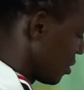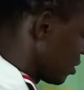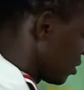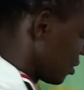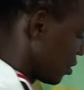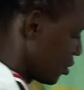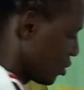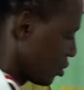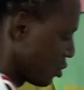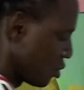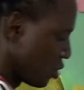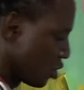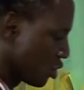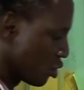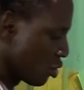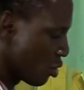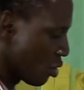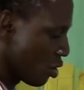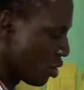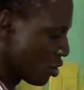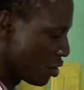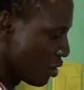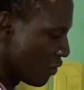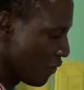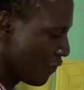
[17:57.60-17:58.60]
So
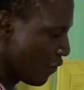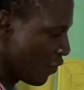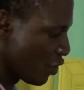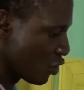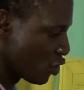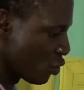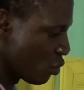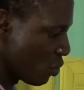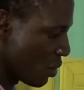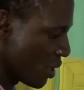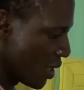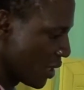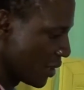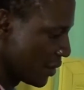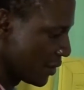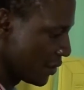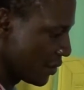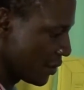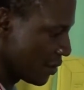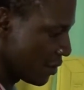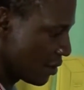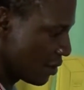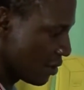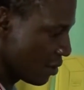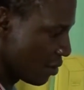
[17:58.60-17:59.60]
the fourth one,
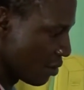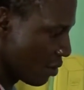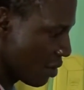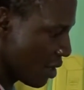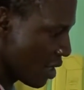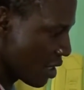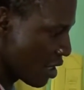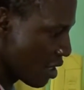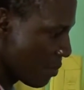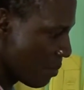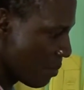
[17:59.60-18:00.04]
look at the